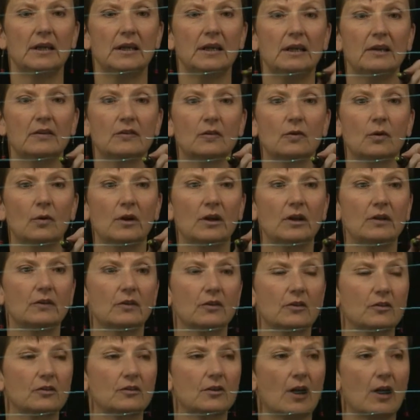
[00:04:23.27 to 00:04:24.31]
is going
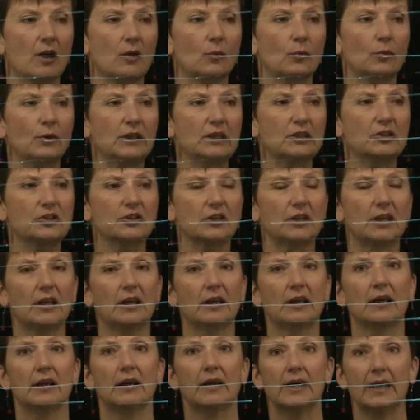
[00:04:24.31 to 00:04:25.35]
to start
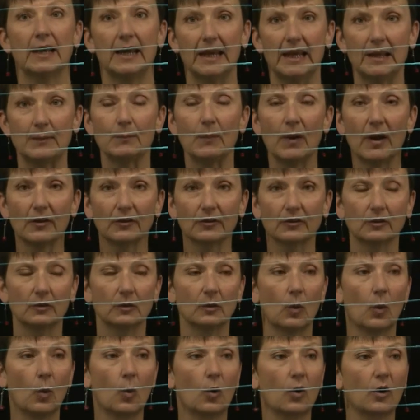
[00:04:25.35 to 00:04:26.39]
reaching a
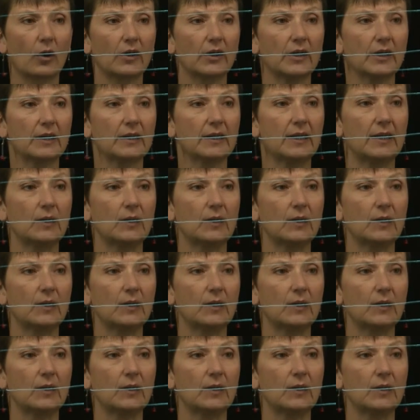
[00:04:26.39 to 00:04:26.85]
muscle organ.